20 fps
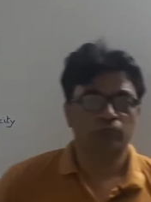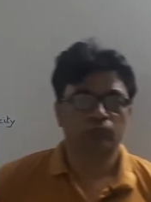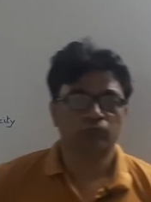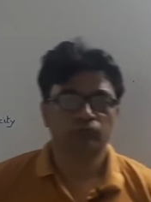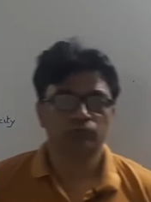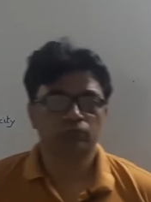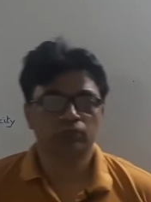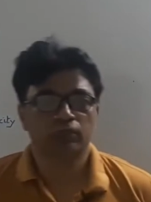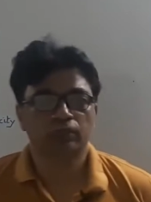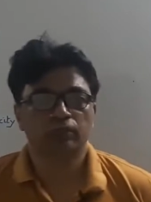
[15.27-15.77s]
your
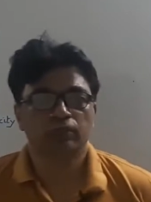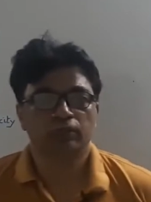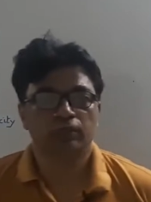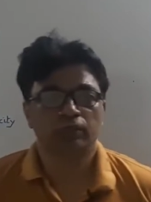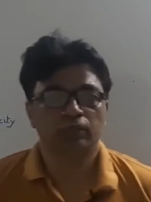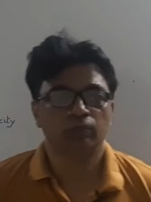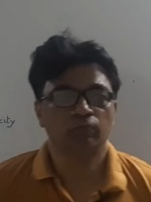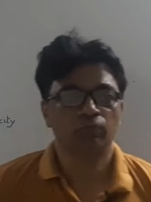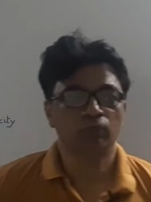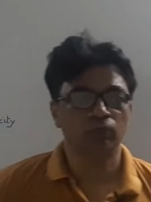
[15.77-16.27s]
standard
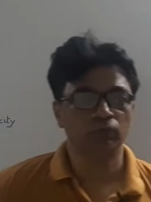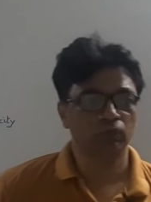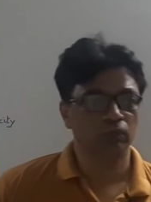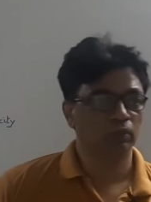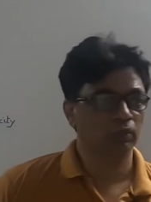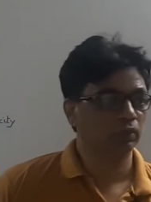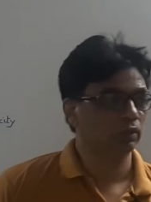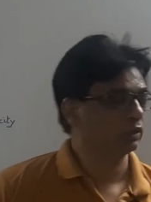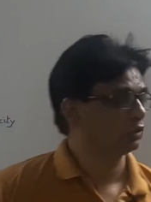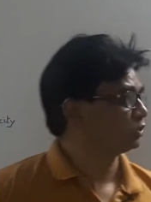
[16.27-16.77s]
8 book,
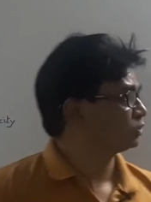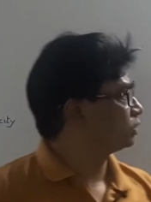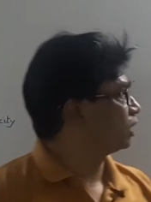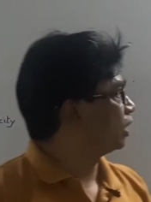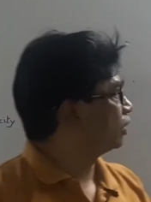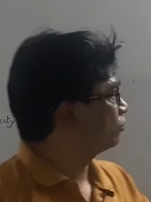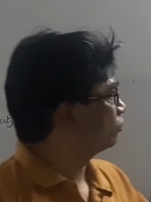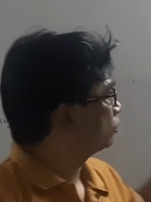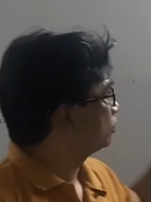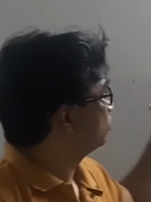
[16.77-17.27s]
and I
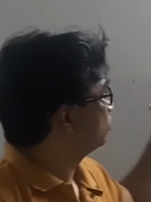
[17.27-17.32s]
start with